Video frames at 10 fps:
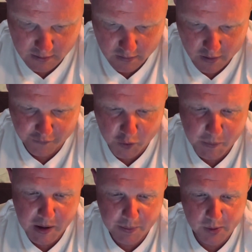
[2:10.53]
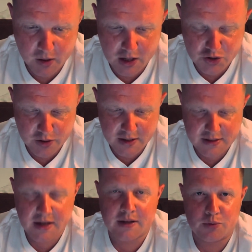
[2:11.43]
A few people actually are
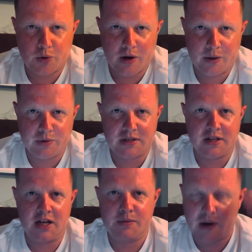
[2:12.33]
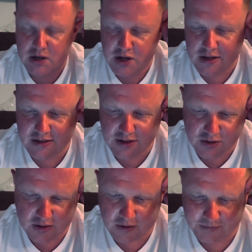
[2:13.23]
saying it was staged by Chelsea,
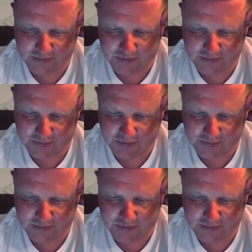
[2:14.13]
so